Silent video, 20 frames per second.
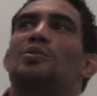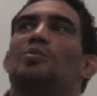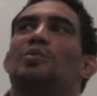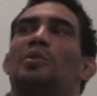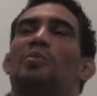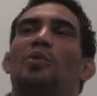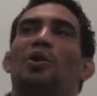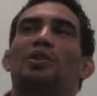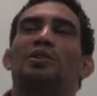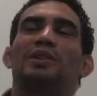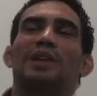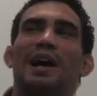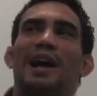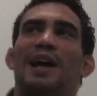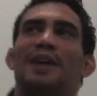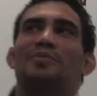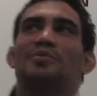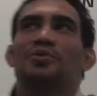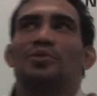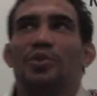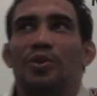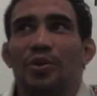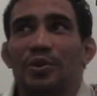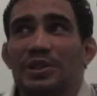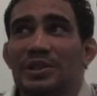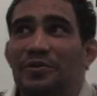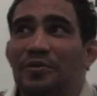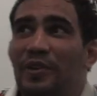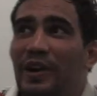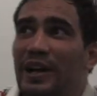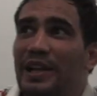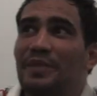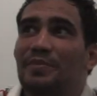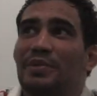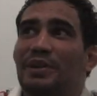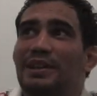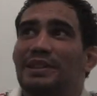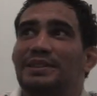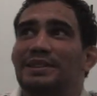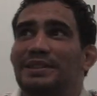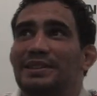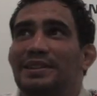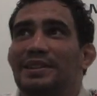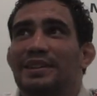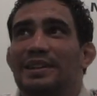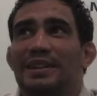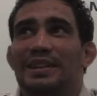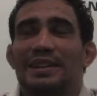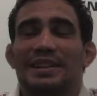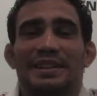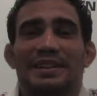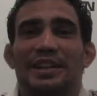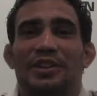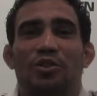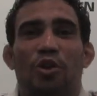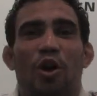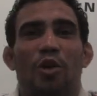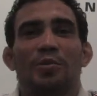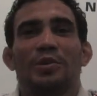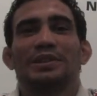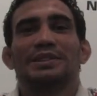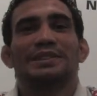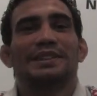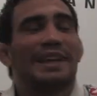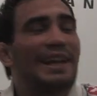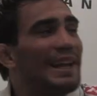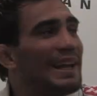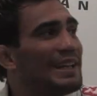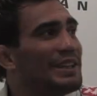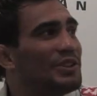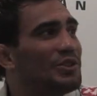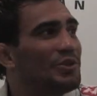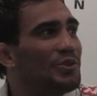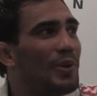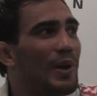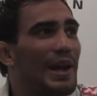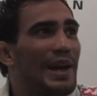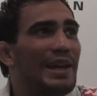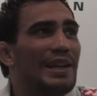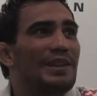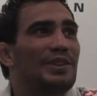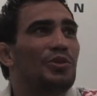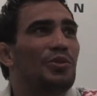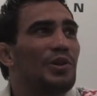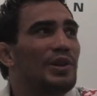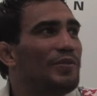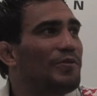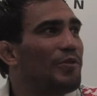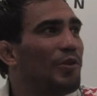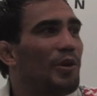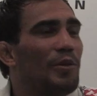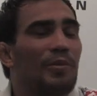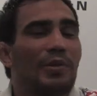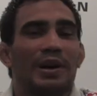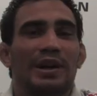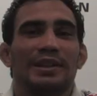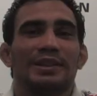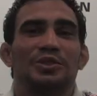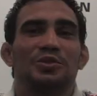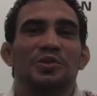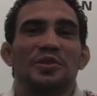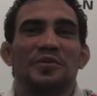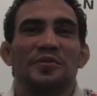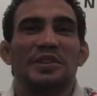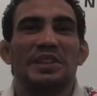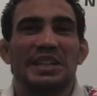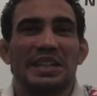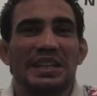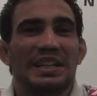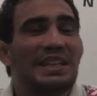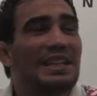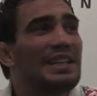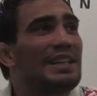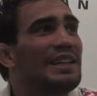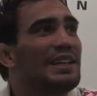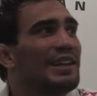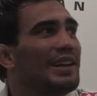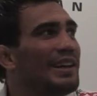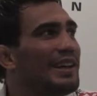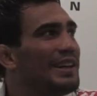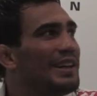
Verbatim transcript: one more time, you know, it's funny, but the tournaments then I train three, four months with gi